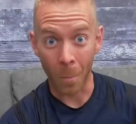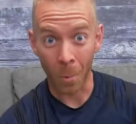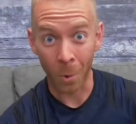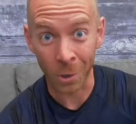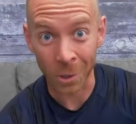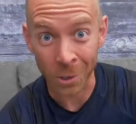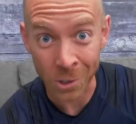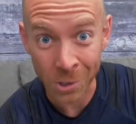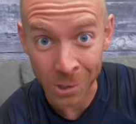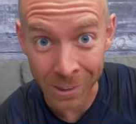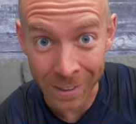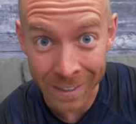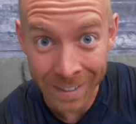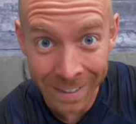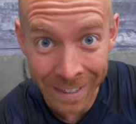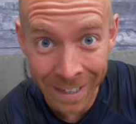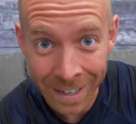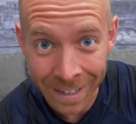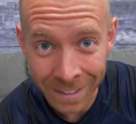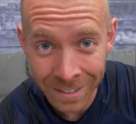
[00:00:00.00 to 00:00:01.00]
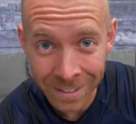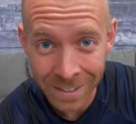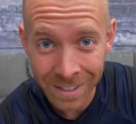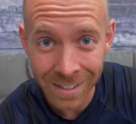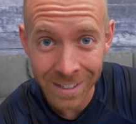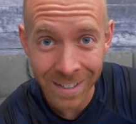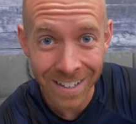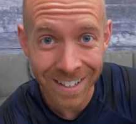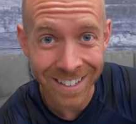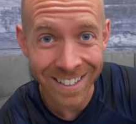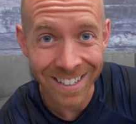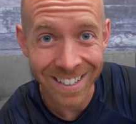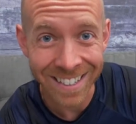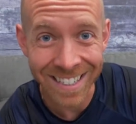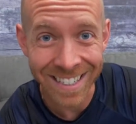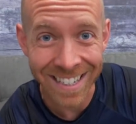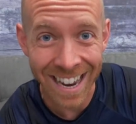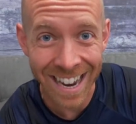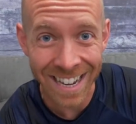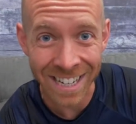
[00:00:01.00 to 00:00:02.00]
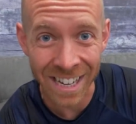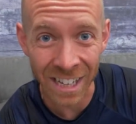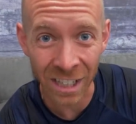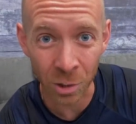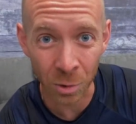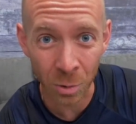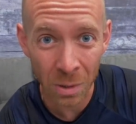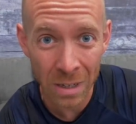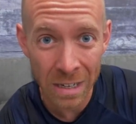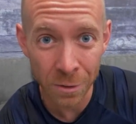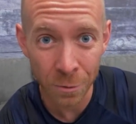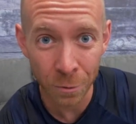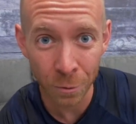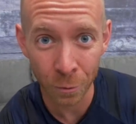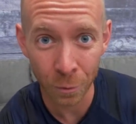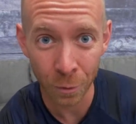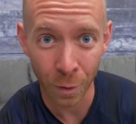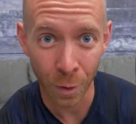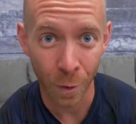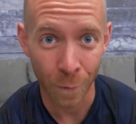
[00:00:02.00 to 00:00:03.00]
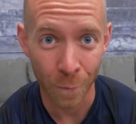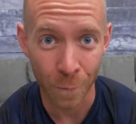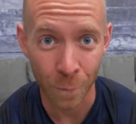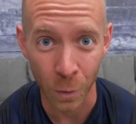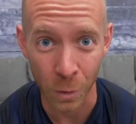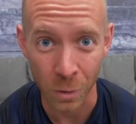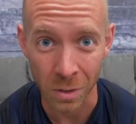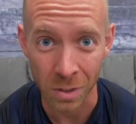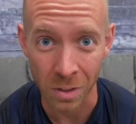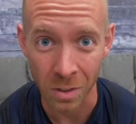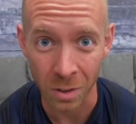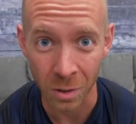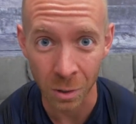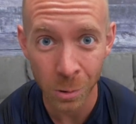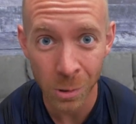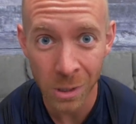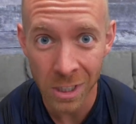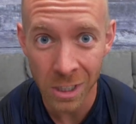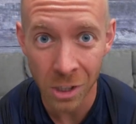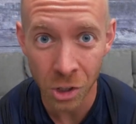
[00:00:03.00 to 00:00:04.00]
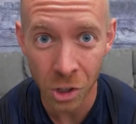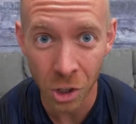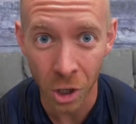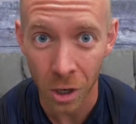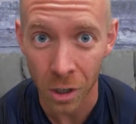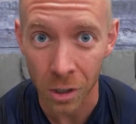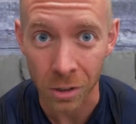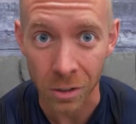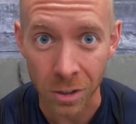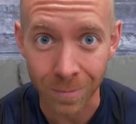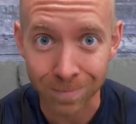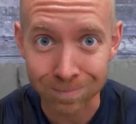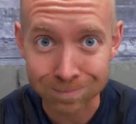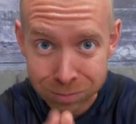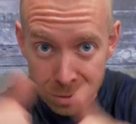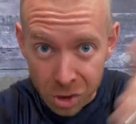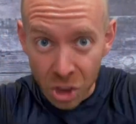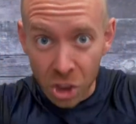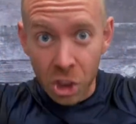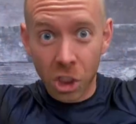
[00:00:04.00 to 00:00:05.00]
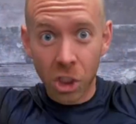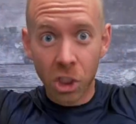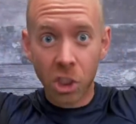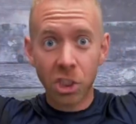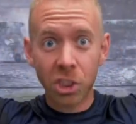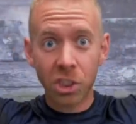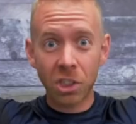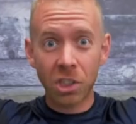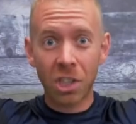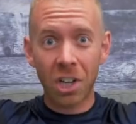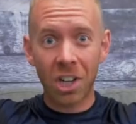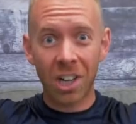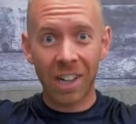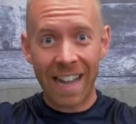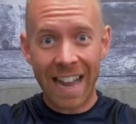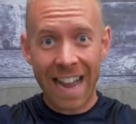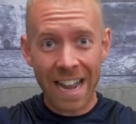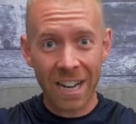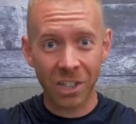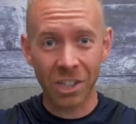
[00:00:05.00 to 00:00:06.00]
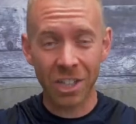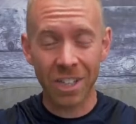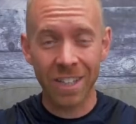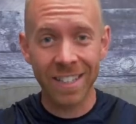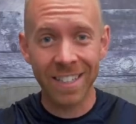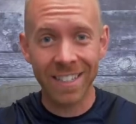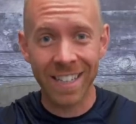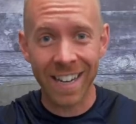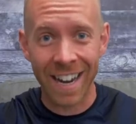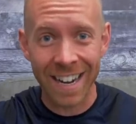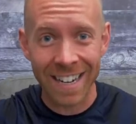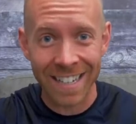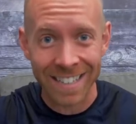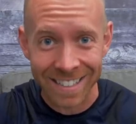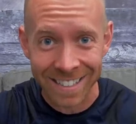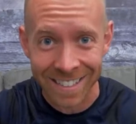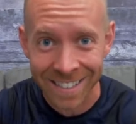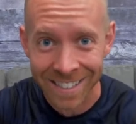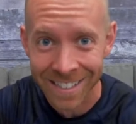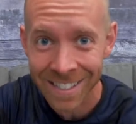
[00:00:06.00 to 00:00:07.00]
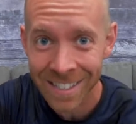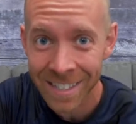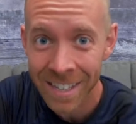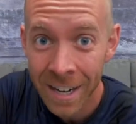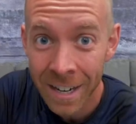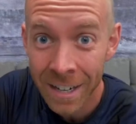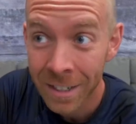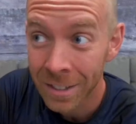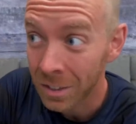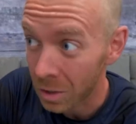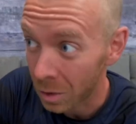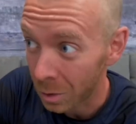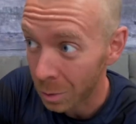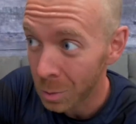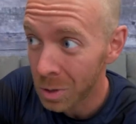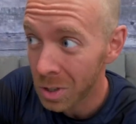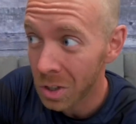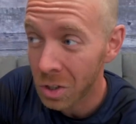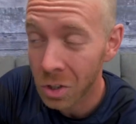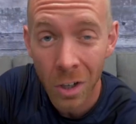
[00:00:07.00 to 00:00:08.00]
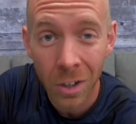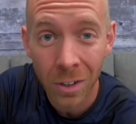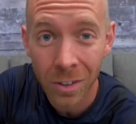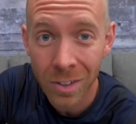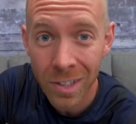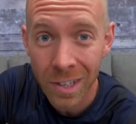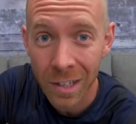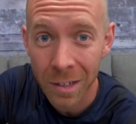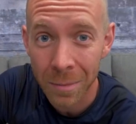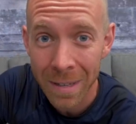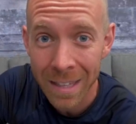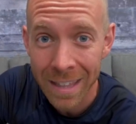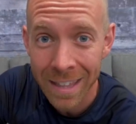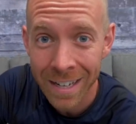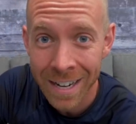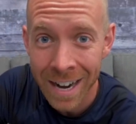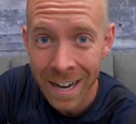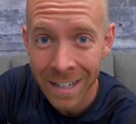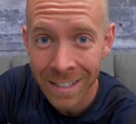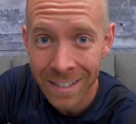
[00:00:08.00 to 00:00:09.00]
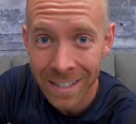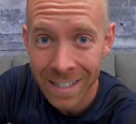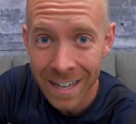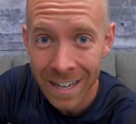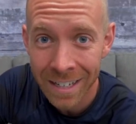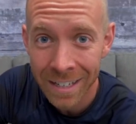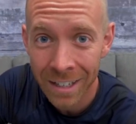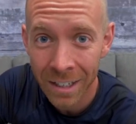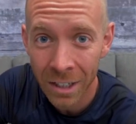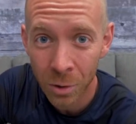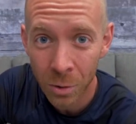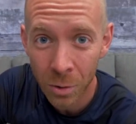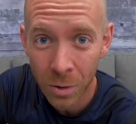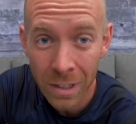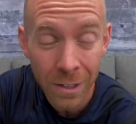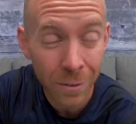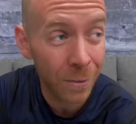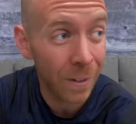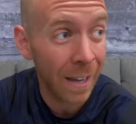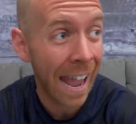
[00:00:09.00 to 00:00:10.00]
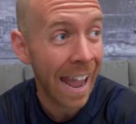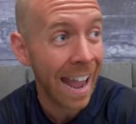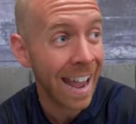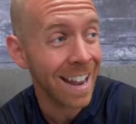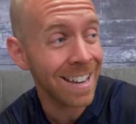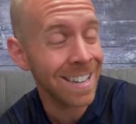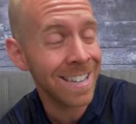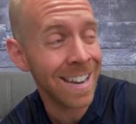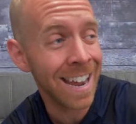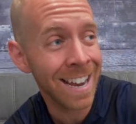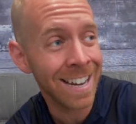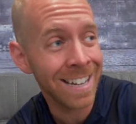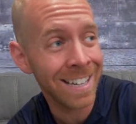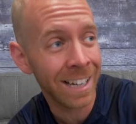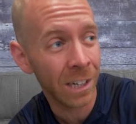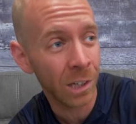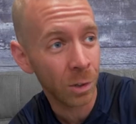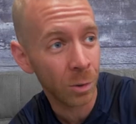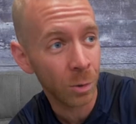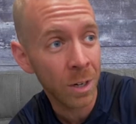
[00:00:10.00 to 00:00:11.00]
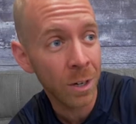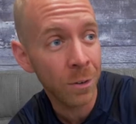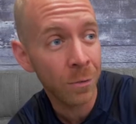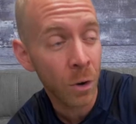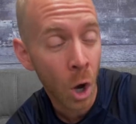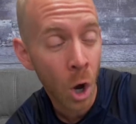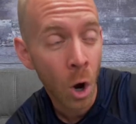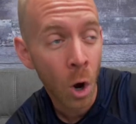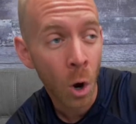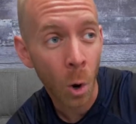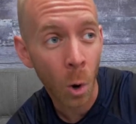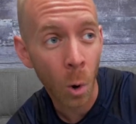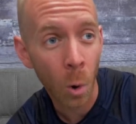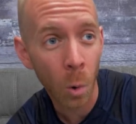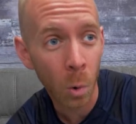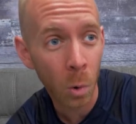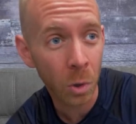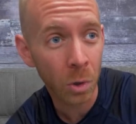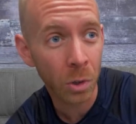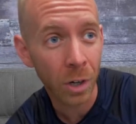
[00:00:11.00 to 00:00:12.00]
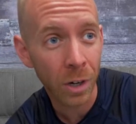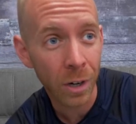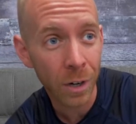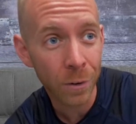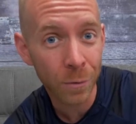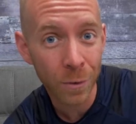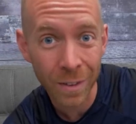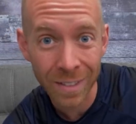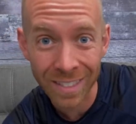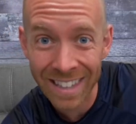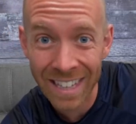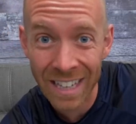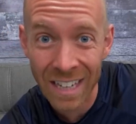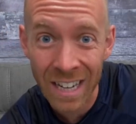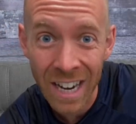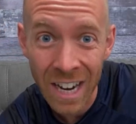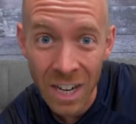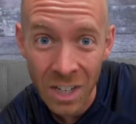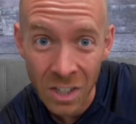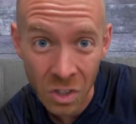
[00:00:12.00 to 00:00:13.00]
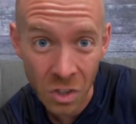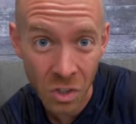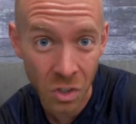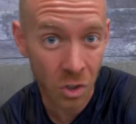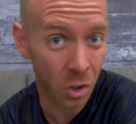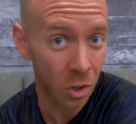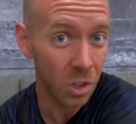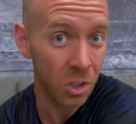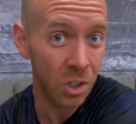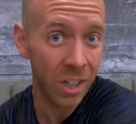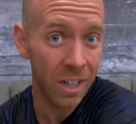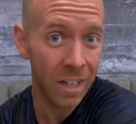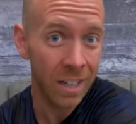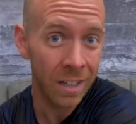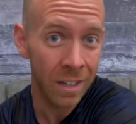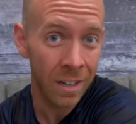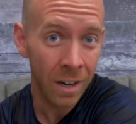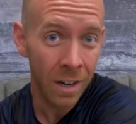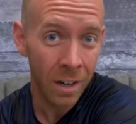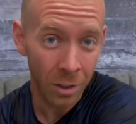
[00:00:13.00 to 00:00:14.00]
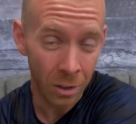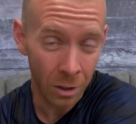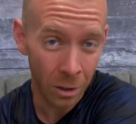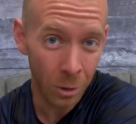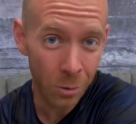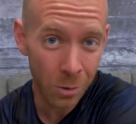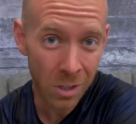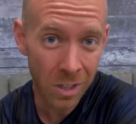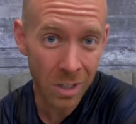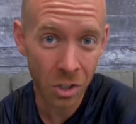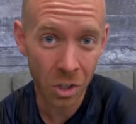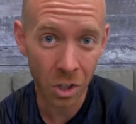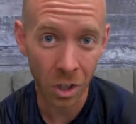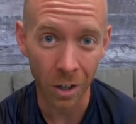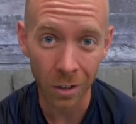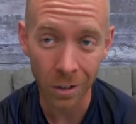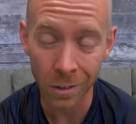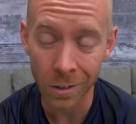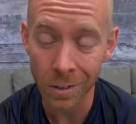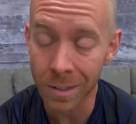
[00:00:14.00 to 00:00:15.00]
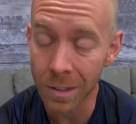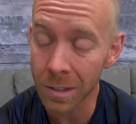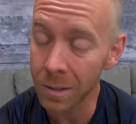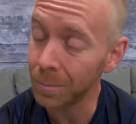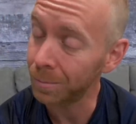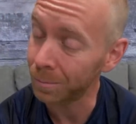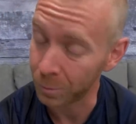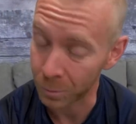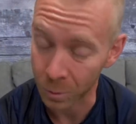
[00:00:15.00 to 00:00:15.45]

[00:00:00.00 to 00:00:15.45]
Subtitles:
Morning, Trainiacs. Daniela Ryf versus Lucy Charles. Clash of the Titans. Is Lucy Charles going to be the next Daniela Ryf? Can Daniela Ryf hold off the surging Lucy Charles?